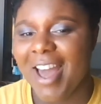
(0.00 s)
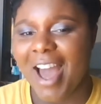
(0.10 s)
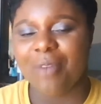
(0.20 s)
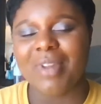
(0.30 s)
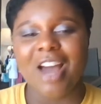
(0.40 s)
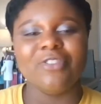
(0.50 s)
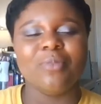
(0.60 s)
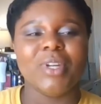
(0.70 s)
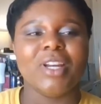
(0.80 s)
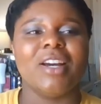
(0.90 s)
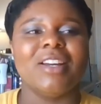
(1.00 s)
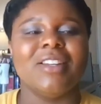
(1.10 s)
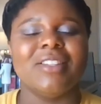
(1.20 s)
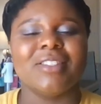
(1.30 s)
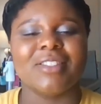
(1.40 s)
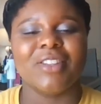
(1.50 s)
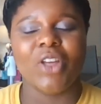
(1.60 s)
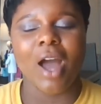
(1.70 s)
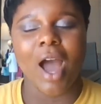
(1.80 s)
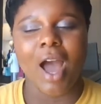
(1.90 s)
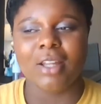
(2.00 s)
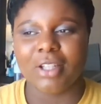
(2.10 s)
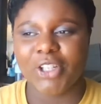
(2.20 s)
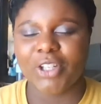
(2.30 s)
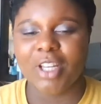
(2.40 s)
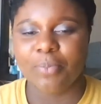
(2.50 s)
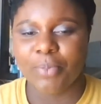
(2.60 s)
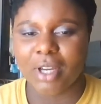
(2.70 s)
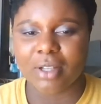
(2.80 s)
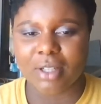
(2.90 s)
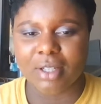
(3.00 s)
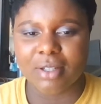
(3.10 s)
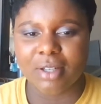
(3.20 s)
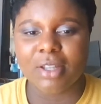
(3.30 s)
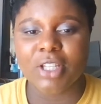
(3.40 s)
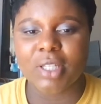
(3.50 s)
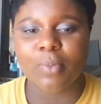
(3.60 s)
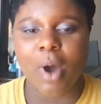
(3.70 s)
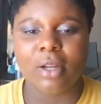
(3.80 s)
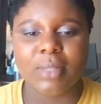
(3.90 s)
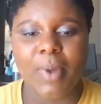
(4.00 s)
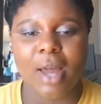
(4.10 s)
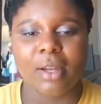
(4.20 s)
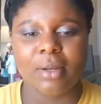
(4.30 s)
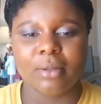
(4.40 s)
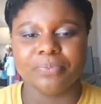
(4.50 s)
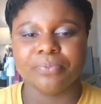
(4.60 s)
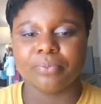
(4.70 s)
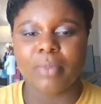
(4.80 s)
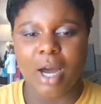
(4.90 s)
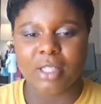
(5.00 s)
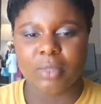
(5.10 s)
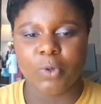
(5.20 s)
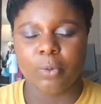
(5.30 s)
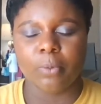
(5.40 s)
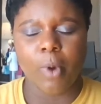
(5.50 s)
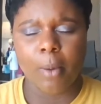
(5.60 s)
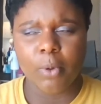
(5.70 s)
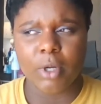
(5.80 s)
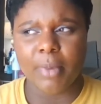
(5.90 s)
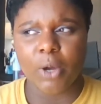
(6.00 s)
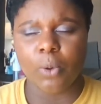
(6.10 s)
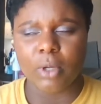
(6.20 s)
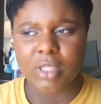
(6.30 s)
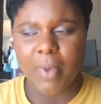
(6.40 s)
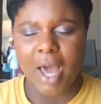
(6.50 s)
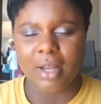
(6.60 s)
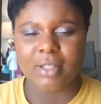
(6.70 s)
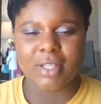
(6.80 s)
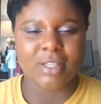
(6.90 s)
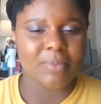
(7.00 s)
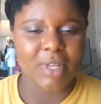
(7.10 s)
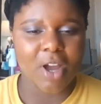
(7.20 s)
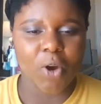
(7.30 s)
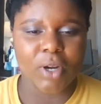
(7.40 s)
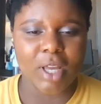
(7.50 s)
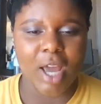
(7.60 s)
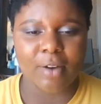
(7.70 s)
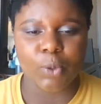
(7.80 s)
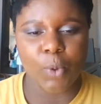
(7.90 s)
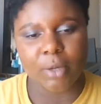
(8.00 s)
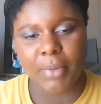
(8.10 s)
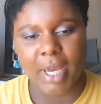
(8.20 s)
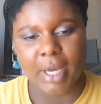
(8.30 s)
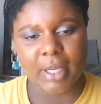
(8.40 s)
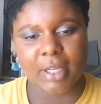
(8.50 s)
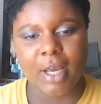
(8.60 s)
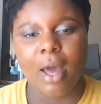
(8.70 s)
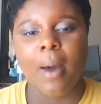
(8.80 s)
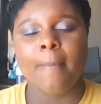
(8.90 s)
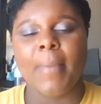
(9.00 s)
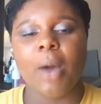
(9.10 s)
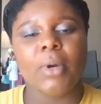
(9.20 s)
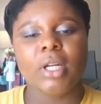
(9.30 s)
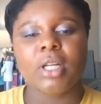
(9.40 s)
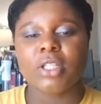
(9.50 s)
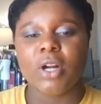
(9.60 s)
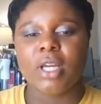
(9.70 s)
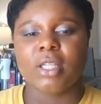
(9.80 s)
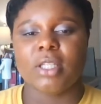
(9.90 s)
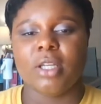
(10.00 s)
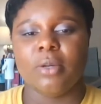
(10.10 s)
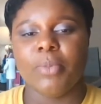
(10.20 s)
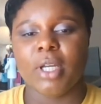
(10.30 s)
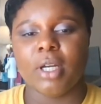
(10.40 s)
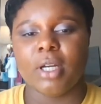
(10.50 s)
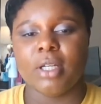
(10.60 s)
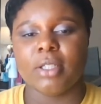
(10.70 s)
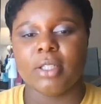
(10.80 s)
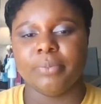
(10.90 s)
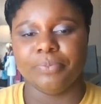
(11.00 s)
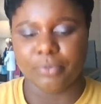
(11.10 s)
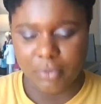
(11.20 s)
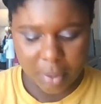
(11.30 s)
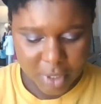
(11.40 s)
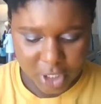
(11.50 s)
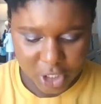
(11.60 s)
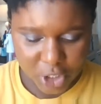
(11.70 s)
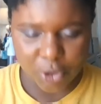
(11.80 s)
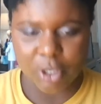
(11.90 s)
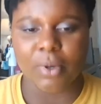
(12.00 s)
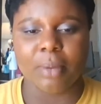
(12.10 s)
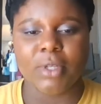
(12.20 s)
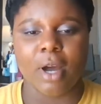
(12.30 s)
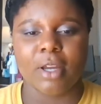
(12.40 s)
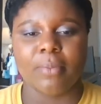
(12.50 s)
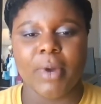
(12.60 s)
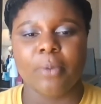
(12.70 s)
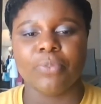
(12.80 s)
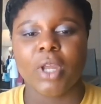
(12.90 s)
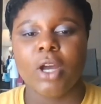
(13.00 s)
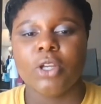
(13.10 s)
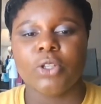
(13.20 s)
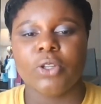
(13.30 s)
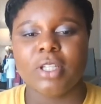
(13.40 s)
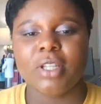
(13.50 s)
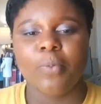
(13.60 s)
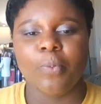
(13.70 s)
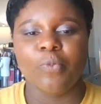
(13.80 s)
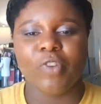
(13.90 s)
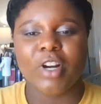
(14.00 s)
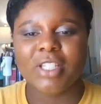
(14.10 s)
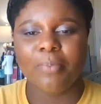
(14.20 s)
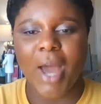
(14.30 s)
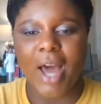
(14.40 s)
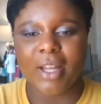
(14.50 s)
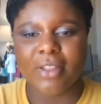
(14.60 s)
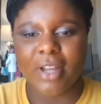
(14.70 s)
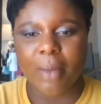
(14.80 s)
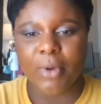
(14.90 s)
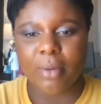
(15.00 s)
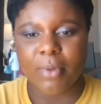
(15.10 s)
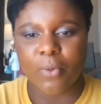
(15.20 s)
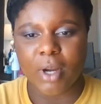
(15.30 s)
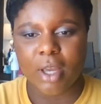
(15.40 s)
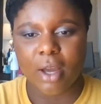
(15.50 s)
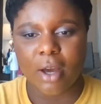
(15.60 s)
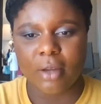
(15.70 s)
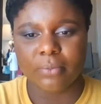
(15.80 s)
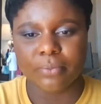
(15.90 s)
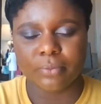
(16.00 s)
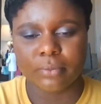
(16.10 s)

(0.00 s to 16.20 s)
I'm laughing because I literally picked the smallest palette possible, probably one of my oldest palettes, and something I already had one pan in. But I wanted to start easy because let me just show you what I'm talking about. So this is the first palette that I'm going to be working on.